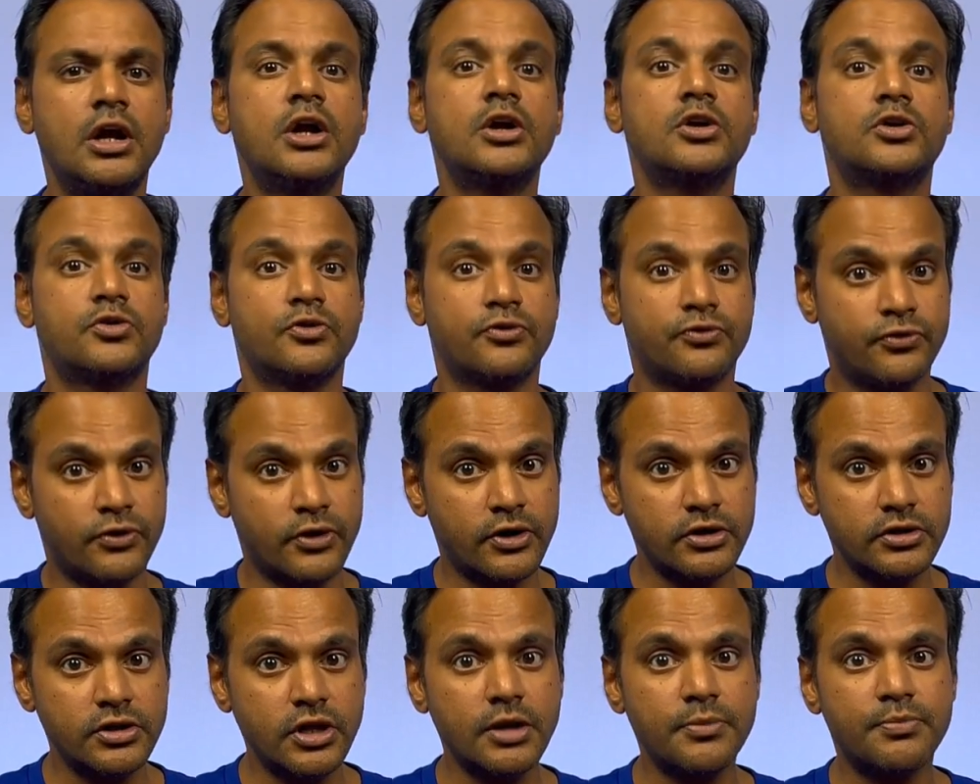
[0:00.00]
To
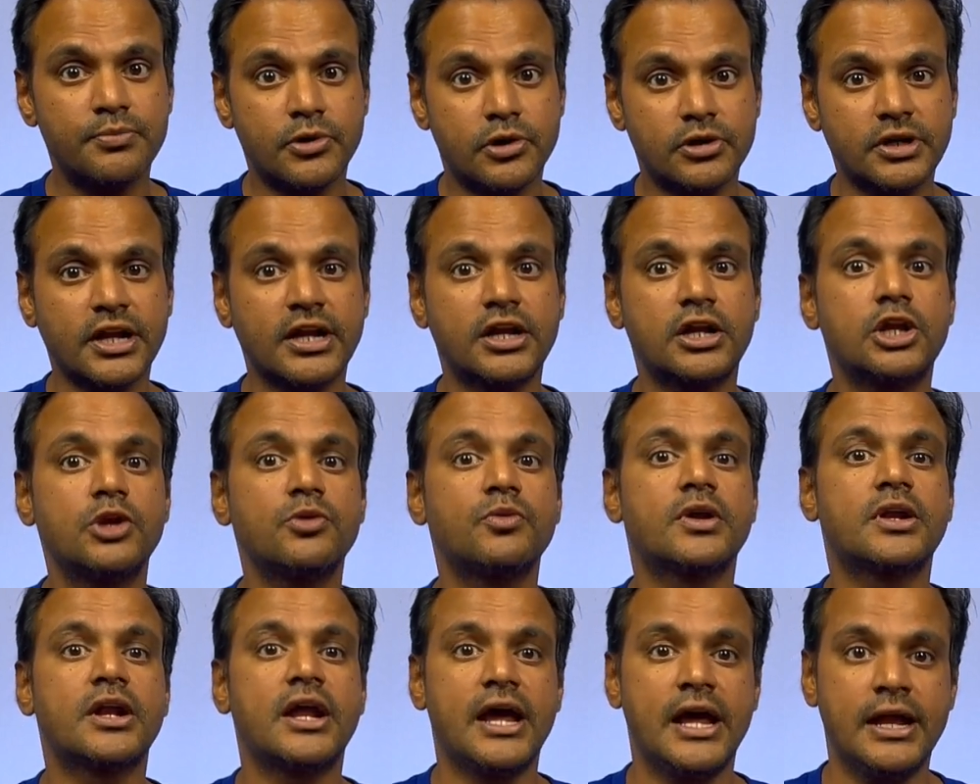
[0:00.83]
further protect
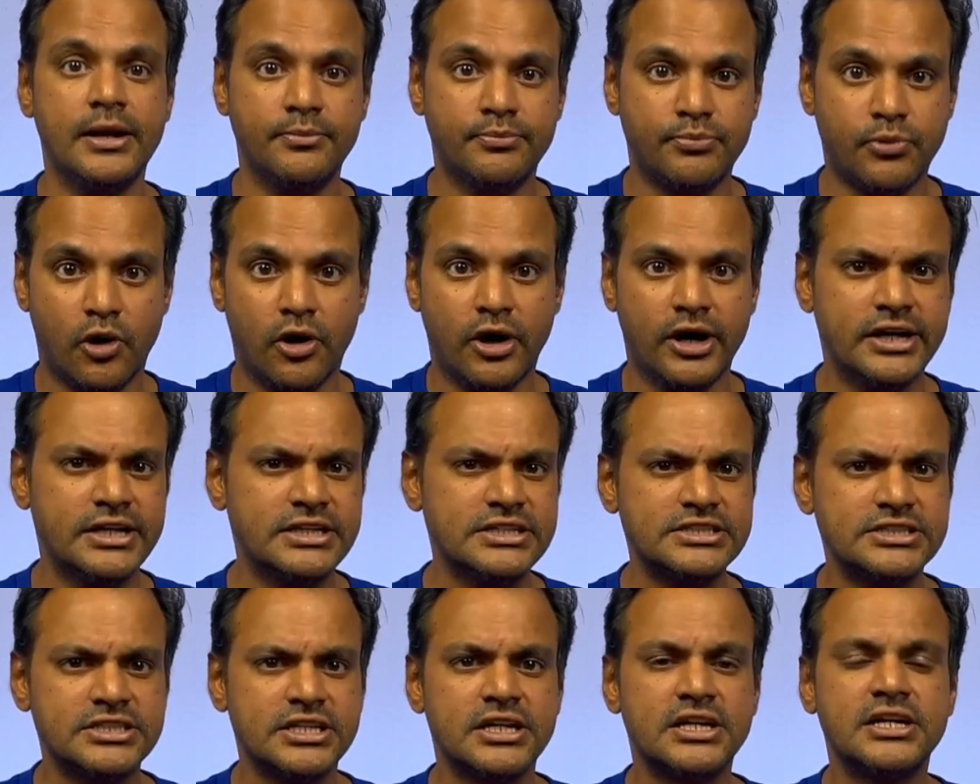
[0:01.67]
your
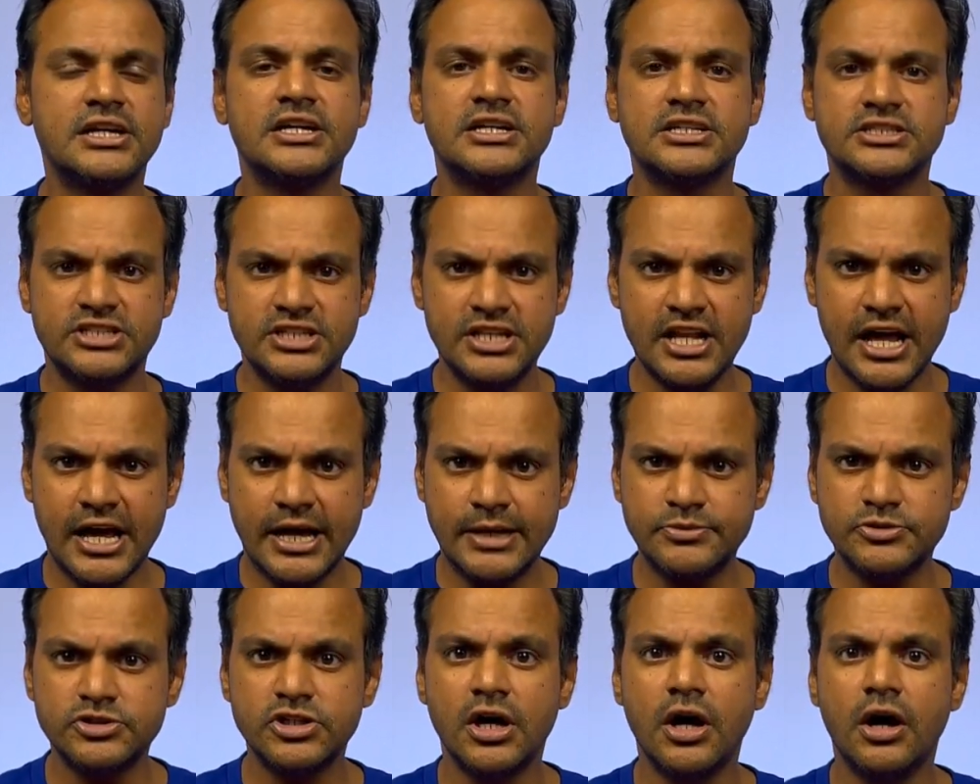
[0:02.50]
endpoints,
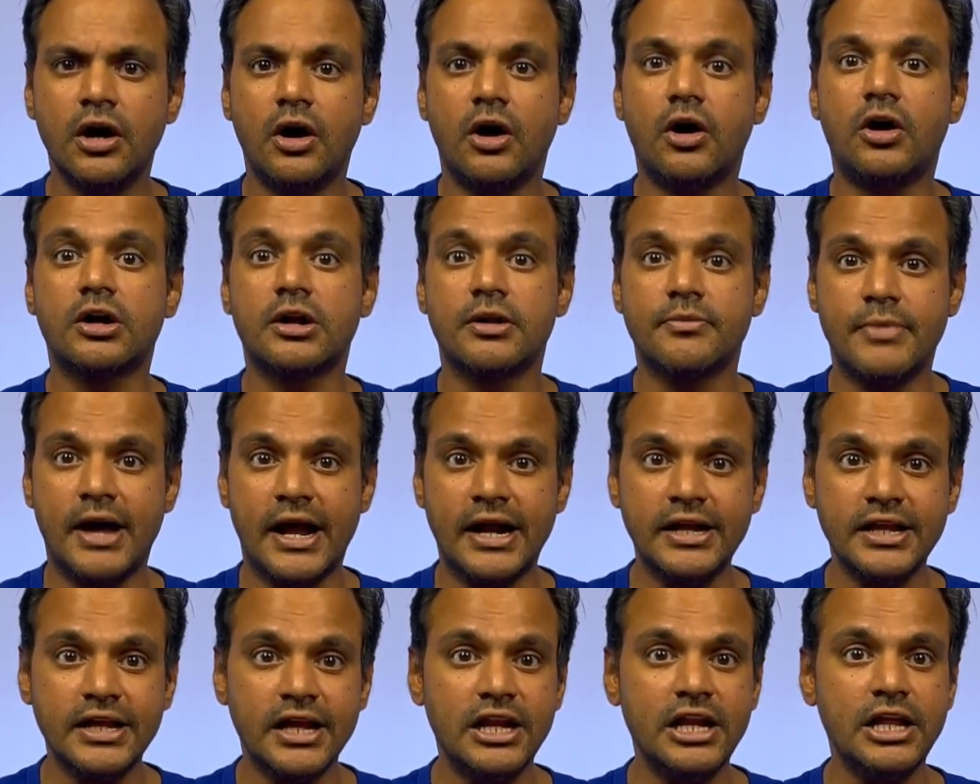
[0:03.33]
Synapse
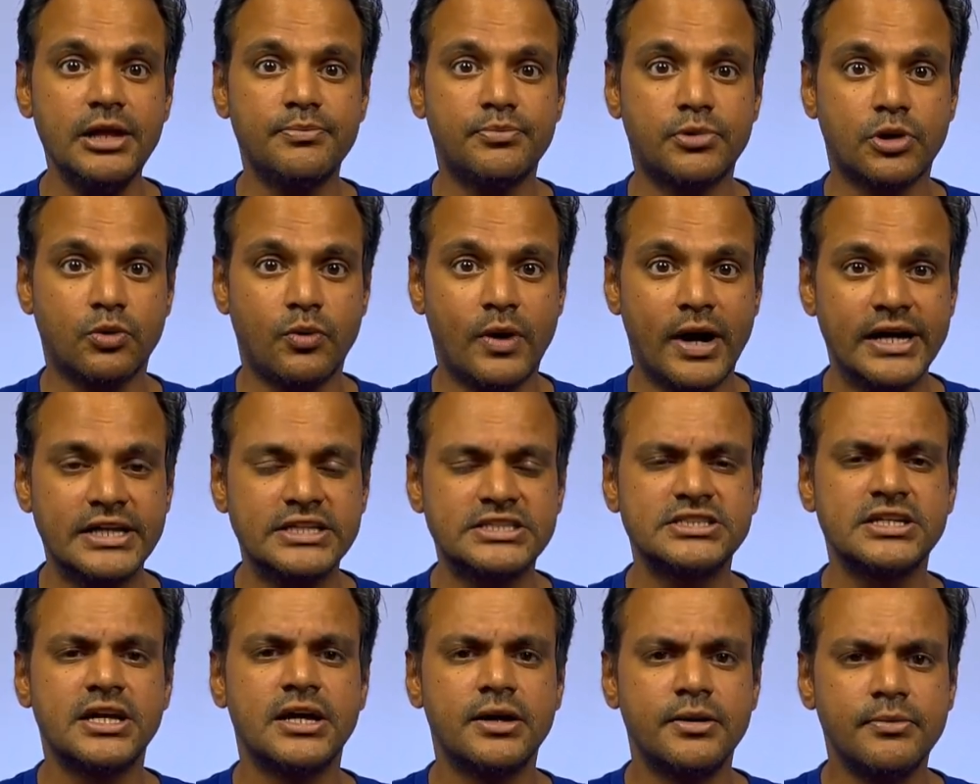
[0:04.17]
automatically
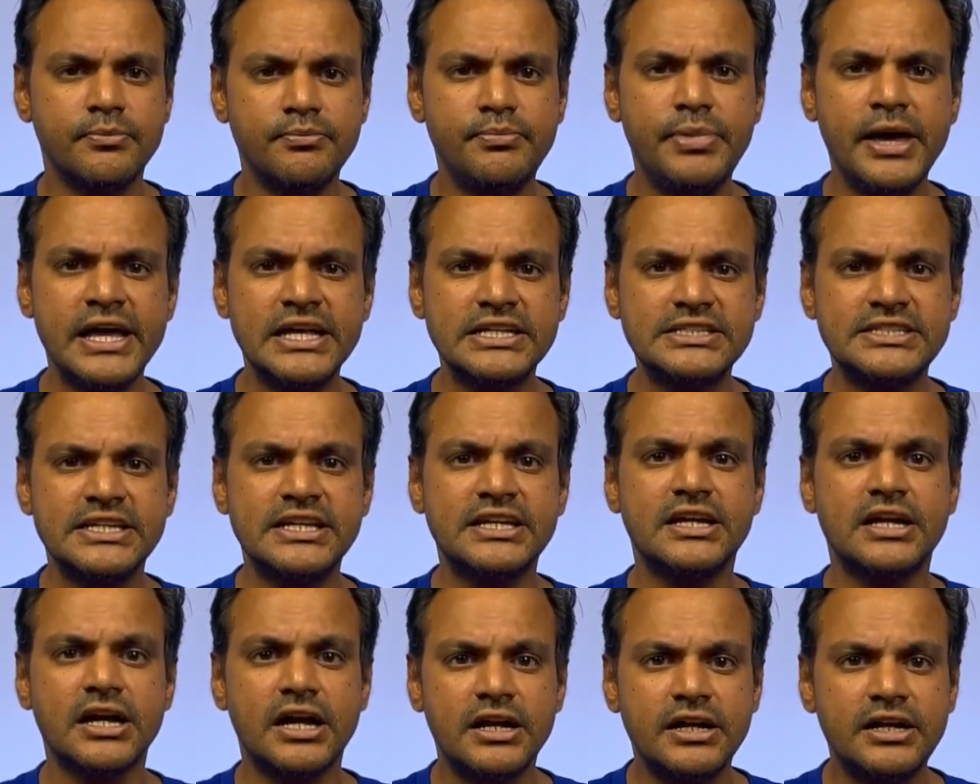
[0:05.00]
provides
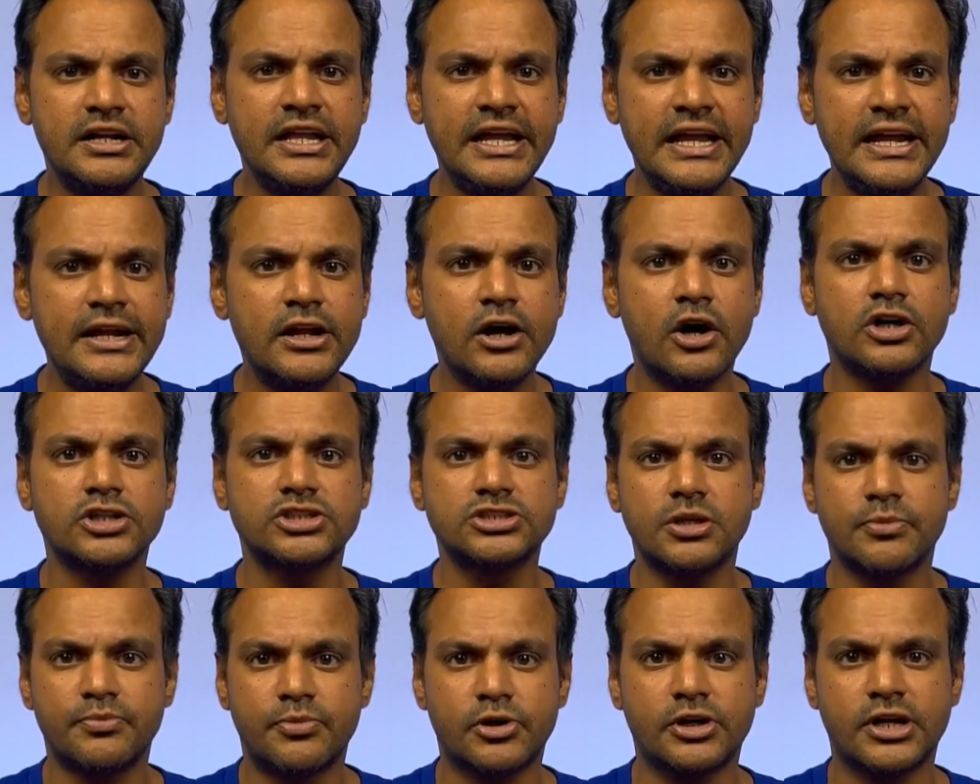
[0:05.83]
basic
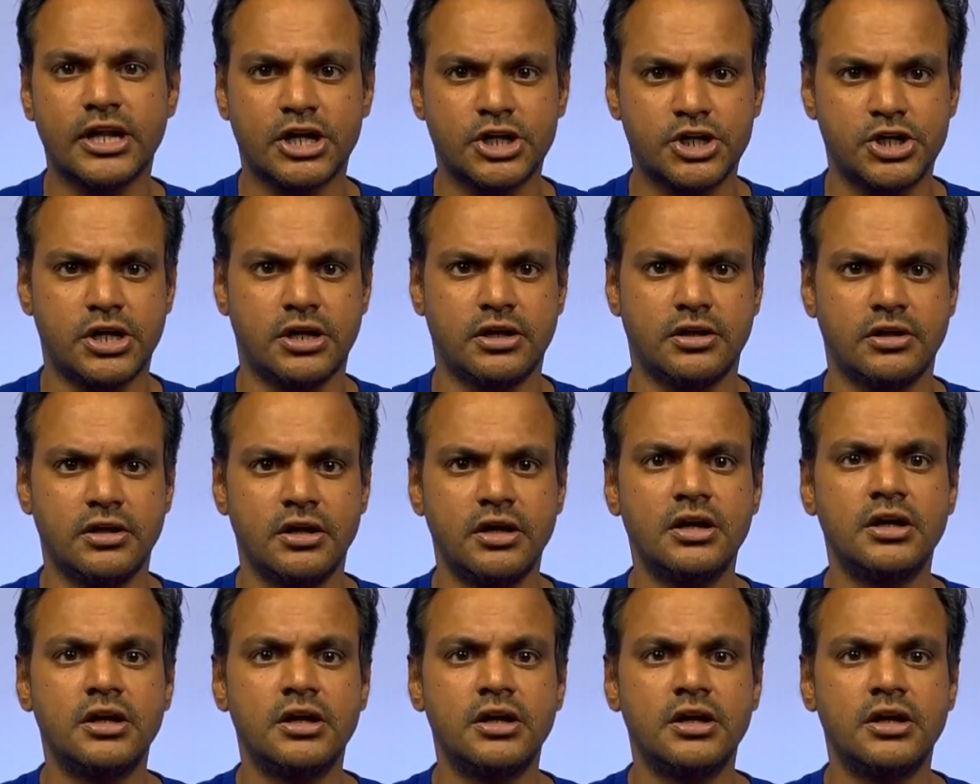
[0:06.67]
DDoS protection,